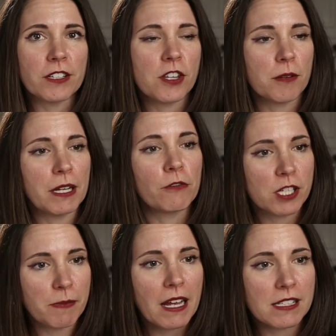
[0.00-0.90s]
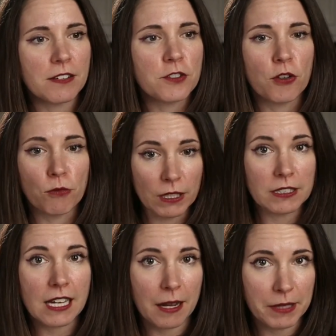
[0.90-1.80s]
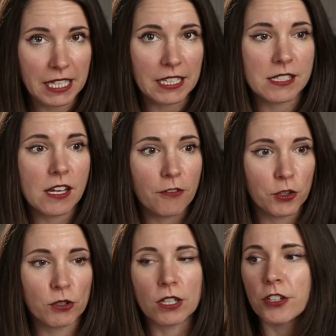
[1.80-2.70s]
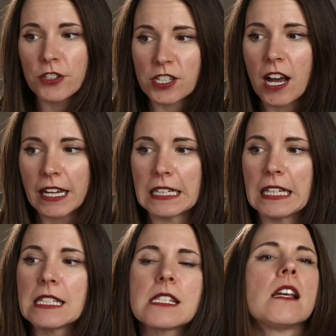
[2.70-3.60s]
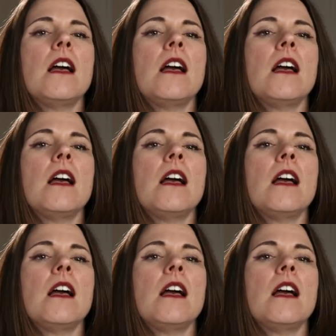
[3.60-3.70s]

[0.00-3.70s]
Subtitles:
So they're being responsive to the real-time needs of your stocking needs.